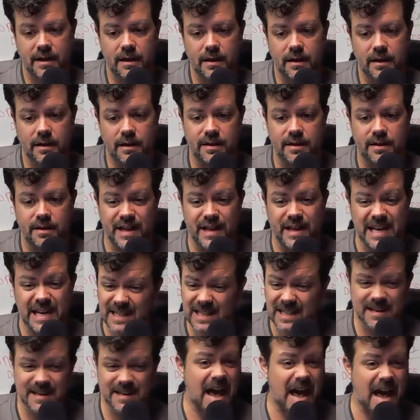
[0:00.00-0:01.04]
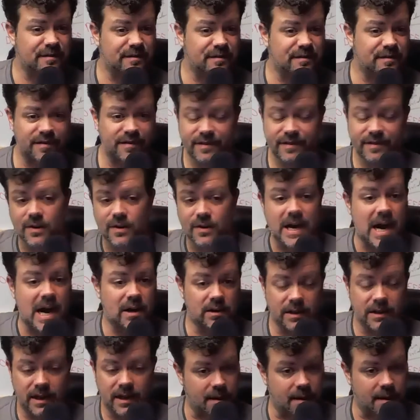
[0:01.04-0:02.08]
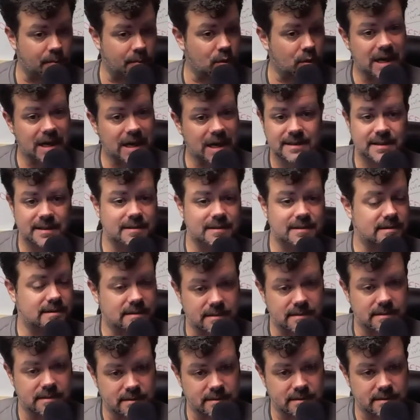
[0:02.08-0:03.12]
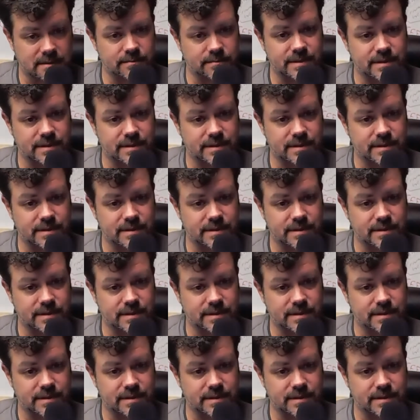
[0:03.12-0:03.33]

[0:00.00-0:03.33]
they didn't have to figure out a lot of the processes and the systems.